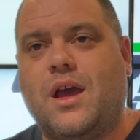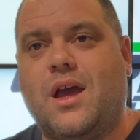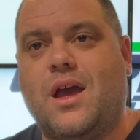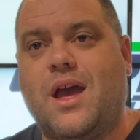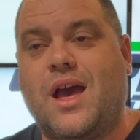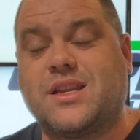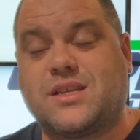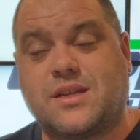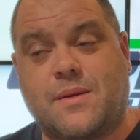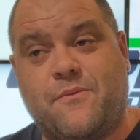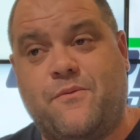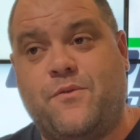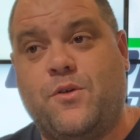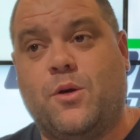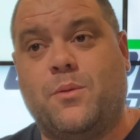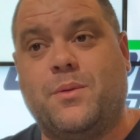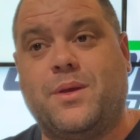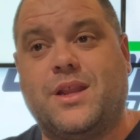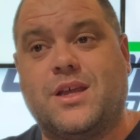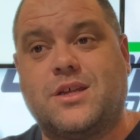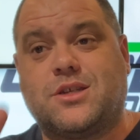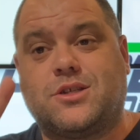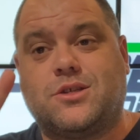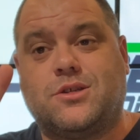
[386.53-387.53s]
As I'm
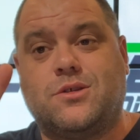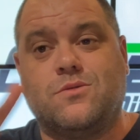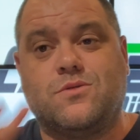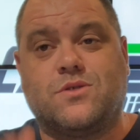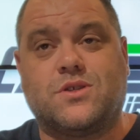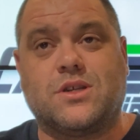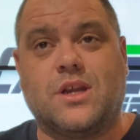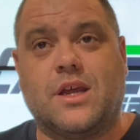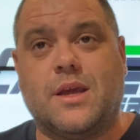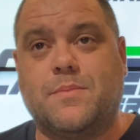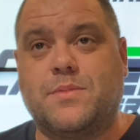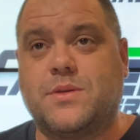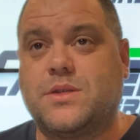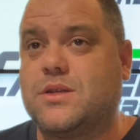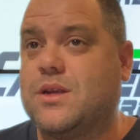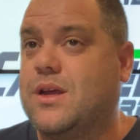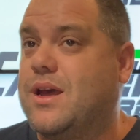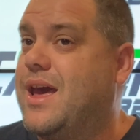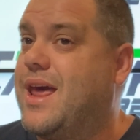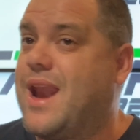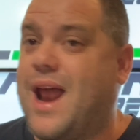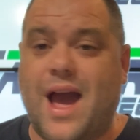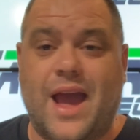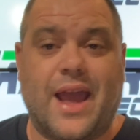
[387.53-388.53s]
filming this, two sleeps,
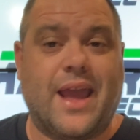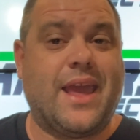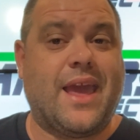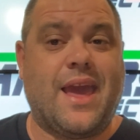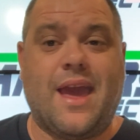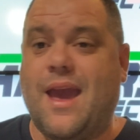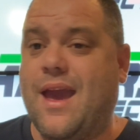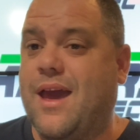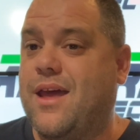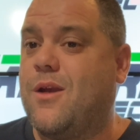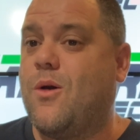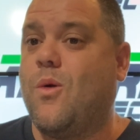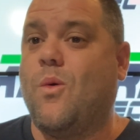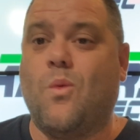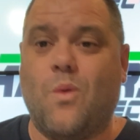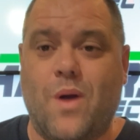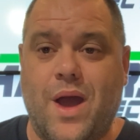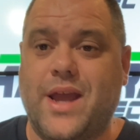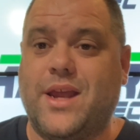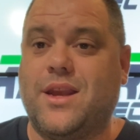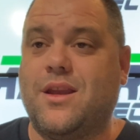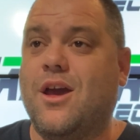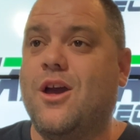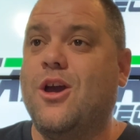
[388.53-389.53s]
and I can't
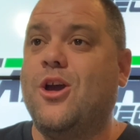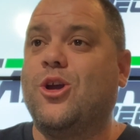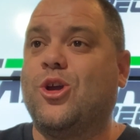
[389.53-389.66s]
wait.